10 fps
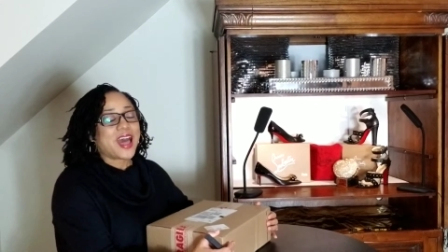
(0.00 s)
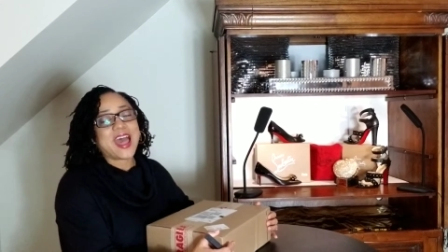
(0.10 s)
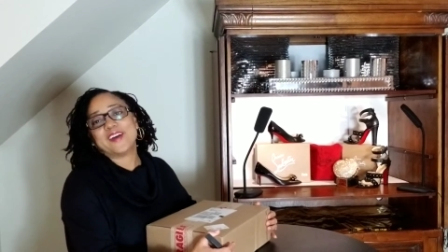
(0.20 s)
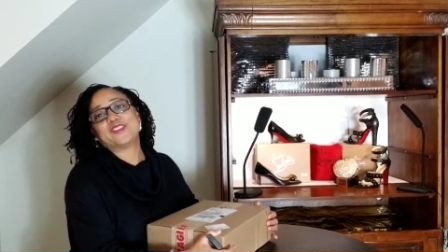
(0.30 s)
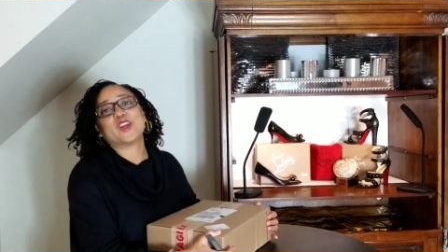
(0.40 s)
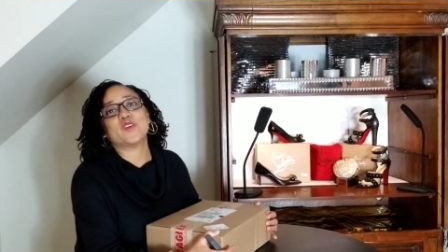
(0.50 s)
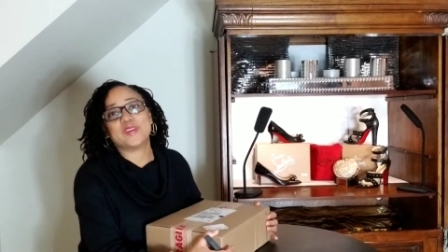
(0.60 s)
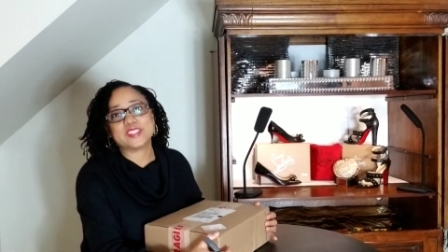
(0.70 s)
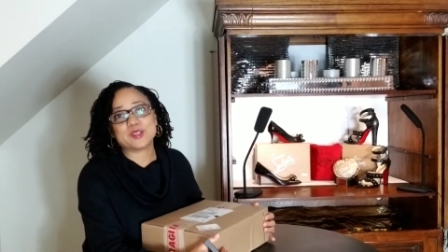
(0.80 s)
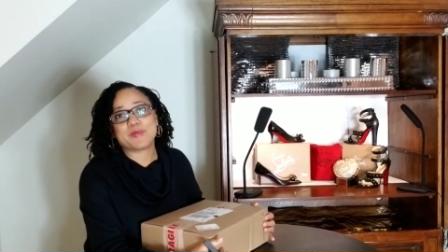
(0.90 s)
I have to go
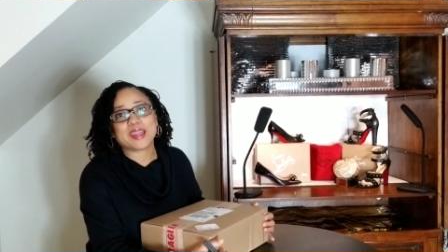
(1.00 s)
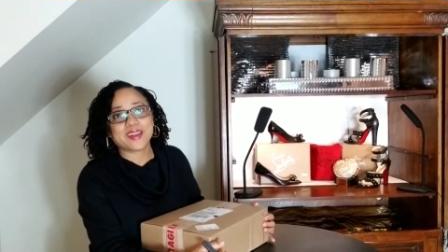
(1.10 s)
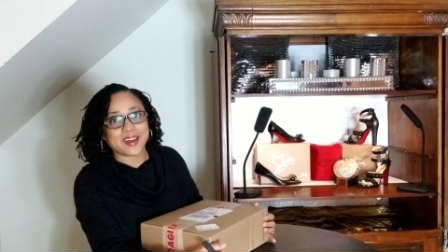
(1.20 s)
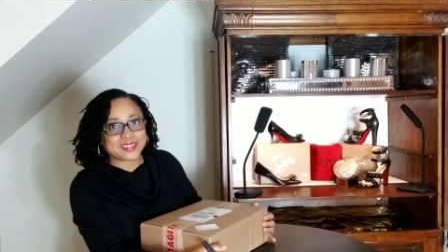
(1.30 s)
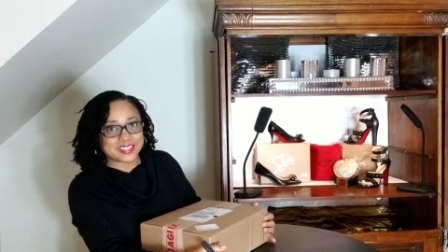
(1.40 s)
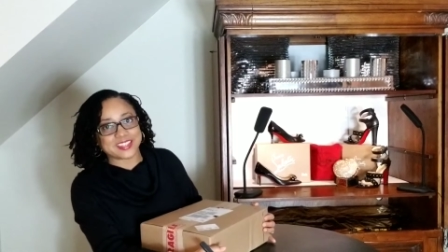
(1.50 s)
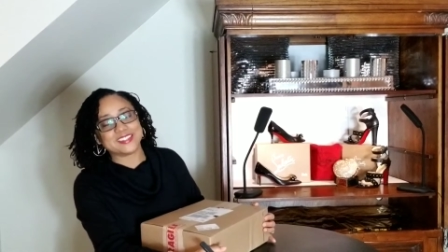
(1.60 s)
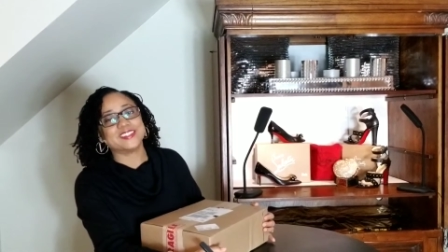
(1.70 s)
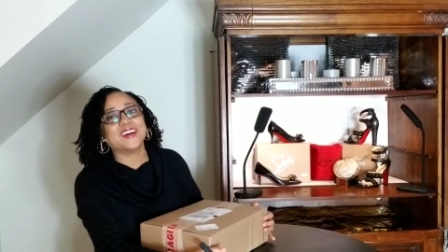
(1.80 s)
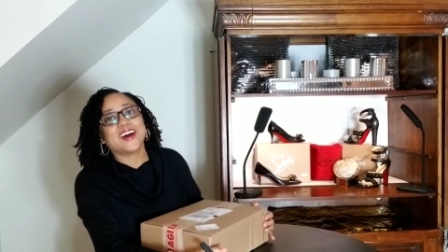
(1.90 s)
visit my
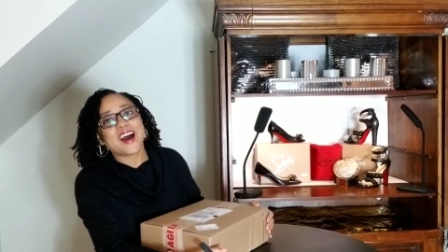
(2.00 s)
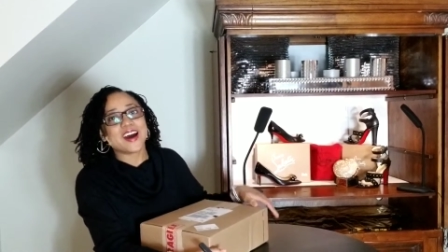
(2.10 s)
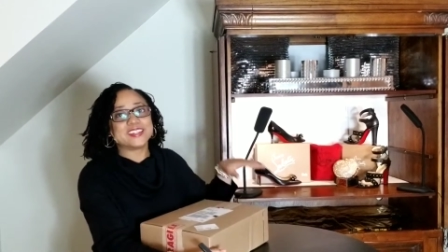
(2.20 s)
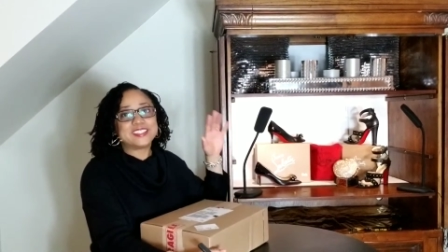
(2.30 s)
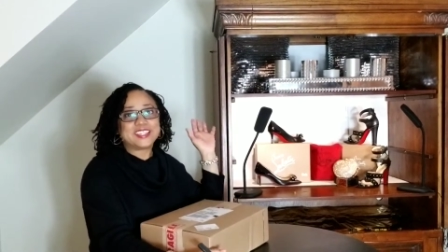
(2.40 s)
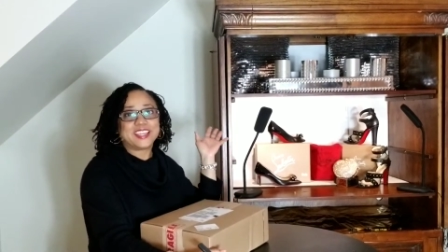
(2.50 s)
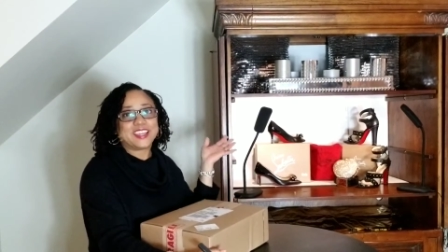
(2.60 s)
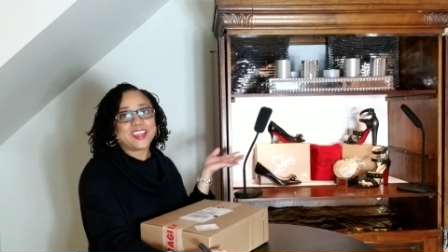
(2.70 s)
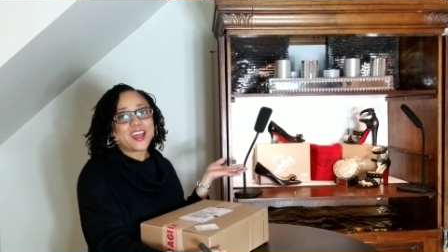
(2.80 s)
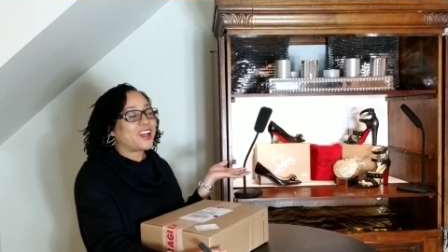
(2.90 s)
cousins, Auntie